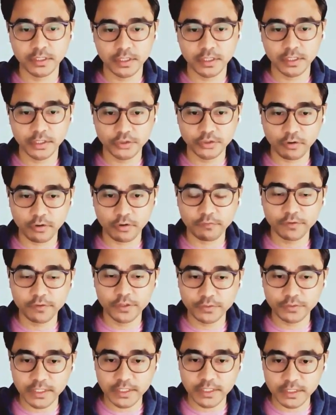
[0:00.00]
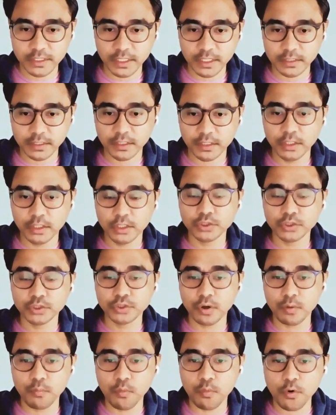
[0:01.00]
your fluid intake to
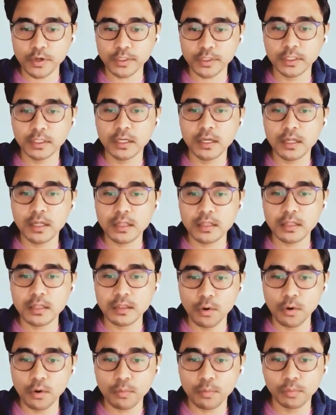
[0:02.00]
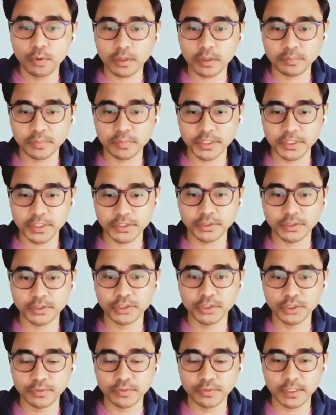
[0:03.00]
avoid low blood pressure
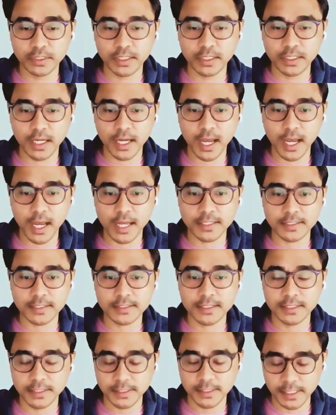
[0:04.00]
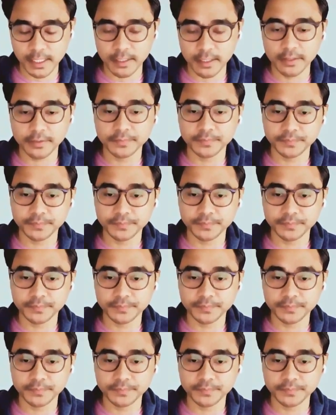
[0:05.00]
during anesthesia.